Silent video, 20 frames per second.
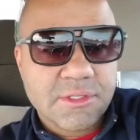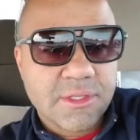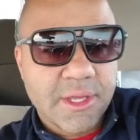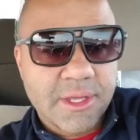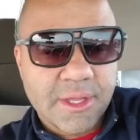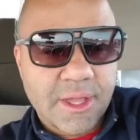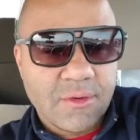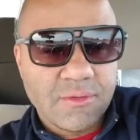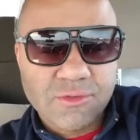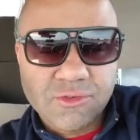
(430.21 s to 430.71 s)
Like,
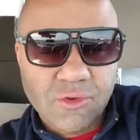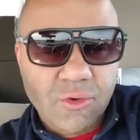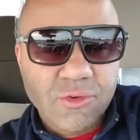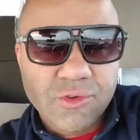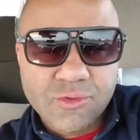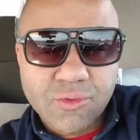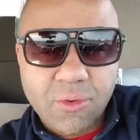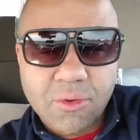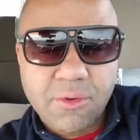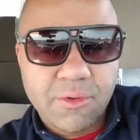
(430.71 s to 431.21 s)
I was
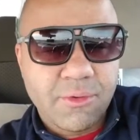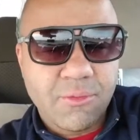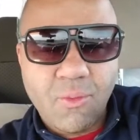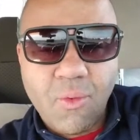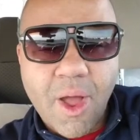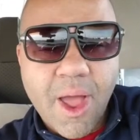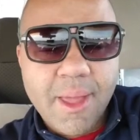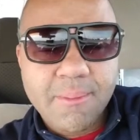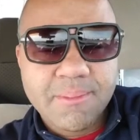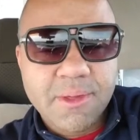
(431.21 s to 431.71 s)
always wondering
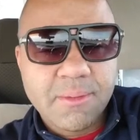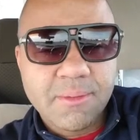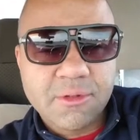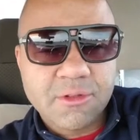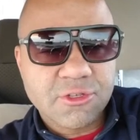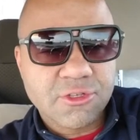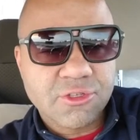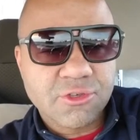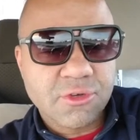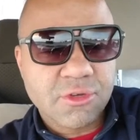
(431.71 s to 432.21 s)
why people
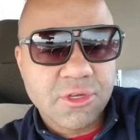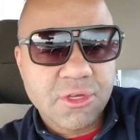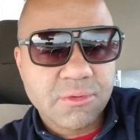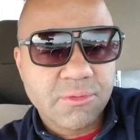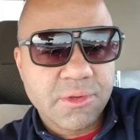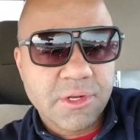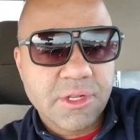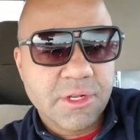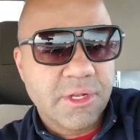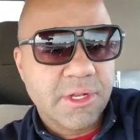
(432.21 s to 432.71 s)
are so good
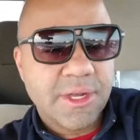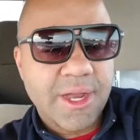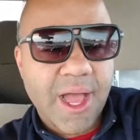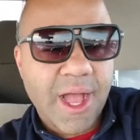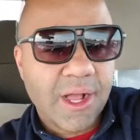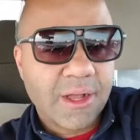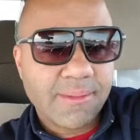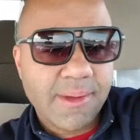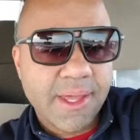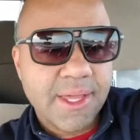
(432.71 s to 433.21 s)
with it and how
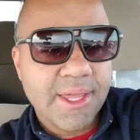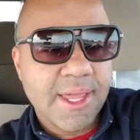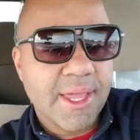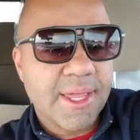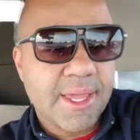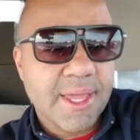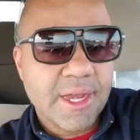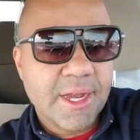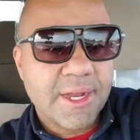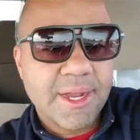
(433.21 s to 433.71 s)
come I can't
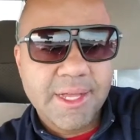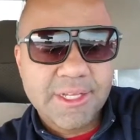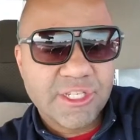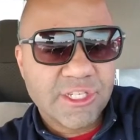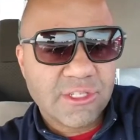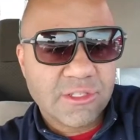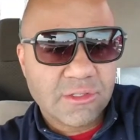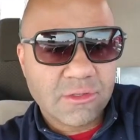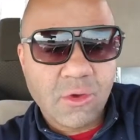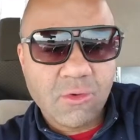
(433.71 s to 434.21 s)
get it.
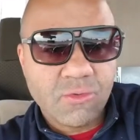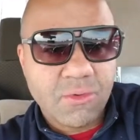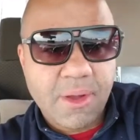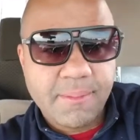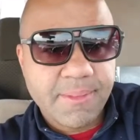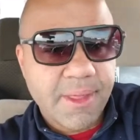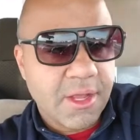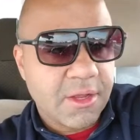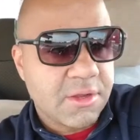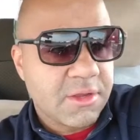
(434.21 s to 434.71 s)
I'm
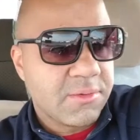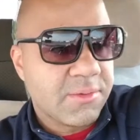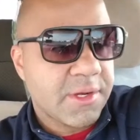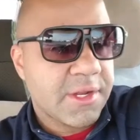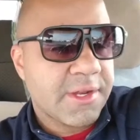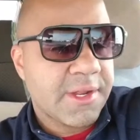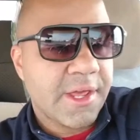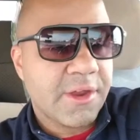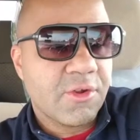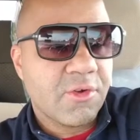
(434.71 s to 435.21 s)
not good with
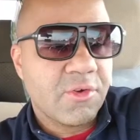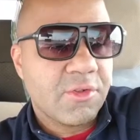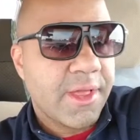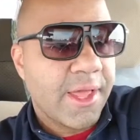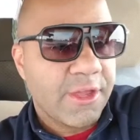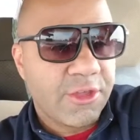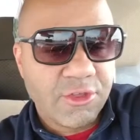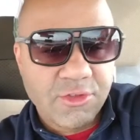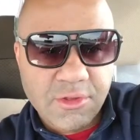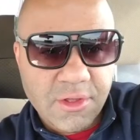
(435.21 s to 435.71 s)
it at all.
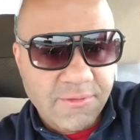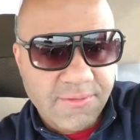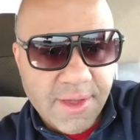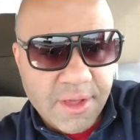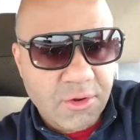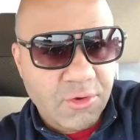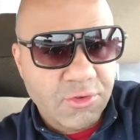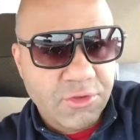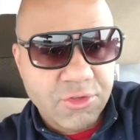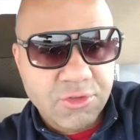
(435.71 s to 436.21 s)
If I
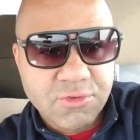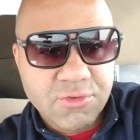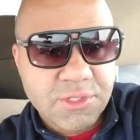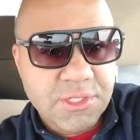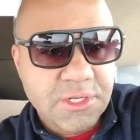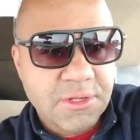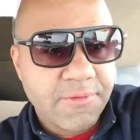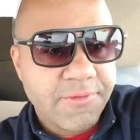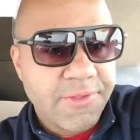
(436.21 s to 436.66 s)
don't use it,